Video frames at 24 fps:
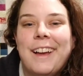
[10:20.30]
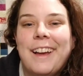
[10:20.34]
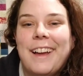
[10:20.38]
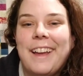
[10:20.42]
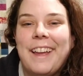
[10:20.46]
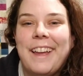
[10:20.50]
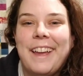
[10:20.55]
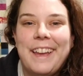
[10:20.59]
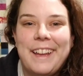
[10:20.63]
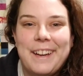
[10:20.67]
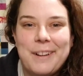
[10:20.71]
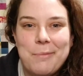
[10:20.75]
I
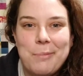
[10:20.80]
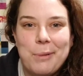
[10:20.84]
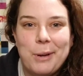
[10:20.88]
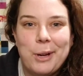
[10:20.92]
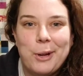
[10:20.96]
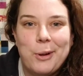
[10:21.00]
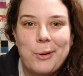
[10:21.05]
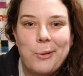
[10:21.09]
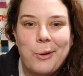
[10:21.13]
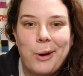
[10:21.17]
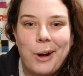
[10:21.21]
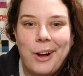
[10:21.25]
hit a
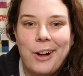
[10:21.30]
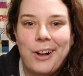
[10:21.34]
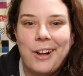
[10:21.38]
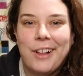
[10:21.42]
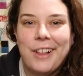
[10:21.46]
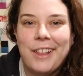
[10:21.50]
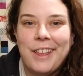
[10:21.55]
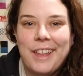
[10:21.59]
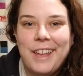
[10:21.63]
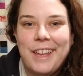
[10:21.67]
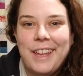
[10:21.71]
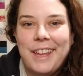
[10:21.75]
brick
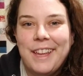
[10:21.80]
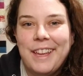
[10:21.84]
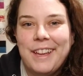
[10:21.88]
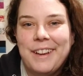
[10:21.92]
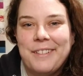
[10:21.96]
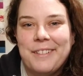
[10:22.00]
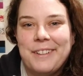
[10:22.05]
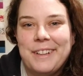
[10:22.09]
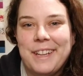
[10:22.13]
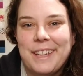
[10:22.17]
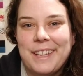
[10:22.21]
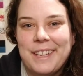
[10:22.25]
wall
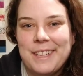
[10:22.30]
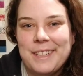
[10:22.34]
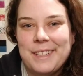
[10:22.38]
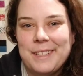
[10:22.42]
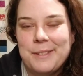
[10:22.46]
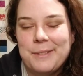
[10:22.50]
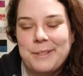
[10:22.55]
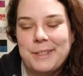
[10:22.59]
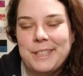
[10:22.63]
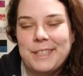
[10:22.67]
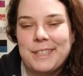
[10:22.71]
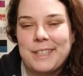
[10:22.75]
when it
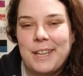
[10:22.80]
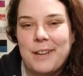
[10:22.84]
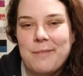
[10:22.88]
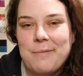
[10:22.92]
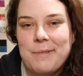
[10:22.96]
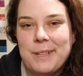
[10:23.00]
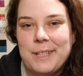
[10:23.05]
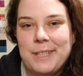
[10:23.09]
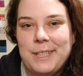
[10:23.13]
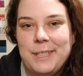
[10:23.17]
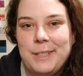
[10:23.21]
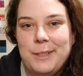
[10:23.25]
when it's
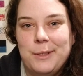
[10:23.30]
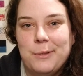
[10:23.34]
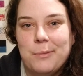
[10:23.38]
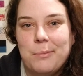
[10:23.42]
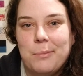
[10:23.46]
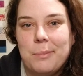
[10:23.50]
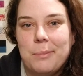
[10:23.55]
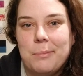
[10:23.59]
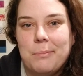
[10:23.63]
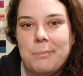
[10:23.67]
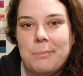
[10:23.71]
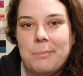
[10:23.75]
coming to
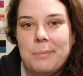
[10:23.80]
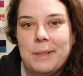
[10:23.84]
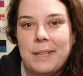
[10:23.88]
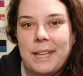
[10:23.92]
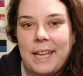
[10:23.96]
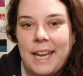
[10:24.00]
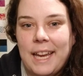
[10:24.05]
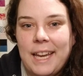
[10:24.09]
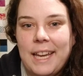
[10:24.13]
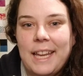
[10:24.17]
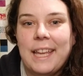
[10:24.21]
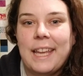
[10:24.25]

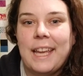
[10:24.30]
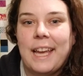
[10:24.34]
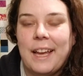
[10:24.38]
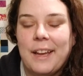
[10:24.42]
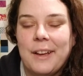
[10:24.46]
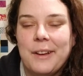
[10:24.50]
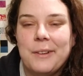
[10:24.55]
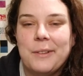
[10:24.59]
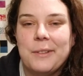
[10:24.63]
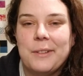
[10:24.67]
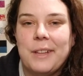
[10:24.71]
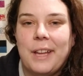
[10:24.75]
planning
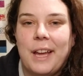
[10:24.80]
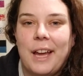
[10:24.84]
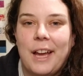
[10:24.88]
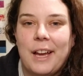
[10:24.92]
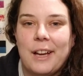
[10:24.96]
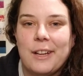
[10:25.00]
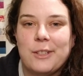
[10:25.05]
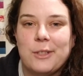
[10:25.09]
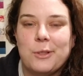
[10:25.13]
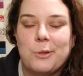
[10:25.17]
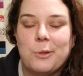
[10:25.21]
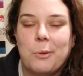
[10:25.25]
out the
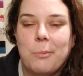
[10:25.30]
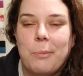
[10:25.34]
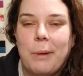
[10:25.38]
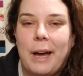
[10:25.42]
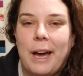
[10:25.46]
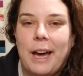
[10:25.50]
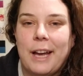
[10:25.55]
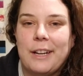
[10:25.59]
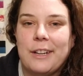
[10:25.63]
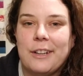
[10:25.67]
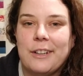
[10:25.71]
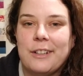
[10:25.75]
actual
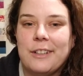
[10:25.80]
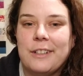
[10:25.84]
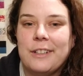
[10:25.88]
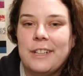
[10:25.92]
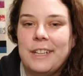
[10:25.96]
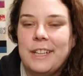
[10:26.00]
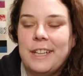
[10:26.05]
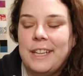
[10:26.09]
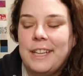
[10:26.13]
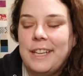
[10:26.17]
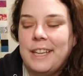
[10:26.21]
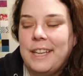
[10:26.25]
pattern
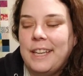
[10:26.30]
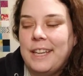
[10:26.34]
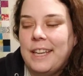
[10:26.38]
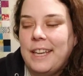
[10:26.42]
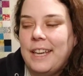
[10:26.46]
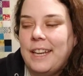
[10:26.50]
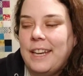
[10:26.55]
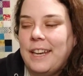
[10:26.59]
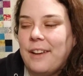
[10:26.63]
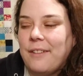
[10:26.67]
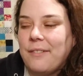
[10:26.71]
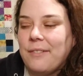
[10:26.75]

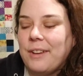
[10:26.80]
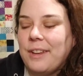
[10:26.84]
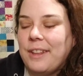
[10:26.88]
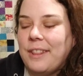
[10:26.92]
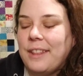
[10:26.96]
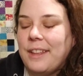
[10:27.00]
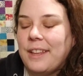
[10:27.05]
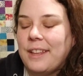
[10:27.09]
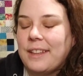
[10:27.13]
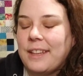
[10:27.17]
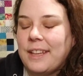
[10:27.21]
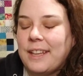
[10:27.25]
and
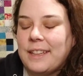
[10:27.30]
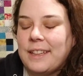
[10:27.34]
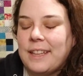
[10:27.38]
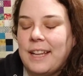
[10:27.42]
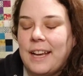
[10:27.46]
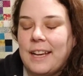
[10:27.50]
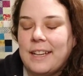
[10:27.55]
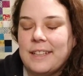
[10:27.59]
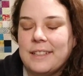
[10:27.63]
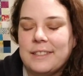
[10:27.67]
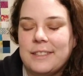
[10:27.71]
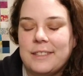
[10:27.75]
everything like
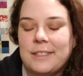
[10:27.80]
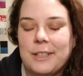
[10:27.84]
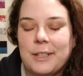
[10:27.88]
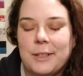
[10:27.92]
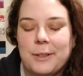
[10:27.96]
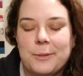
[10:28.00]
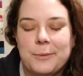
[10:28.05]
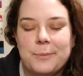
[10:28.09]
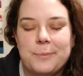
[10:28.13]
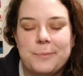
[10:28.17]
that. So,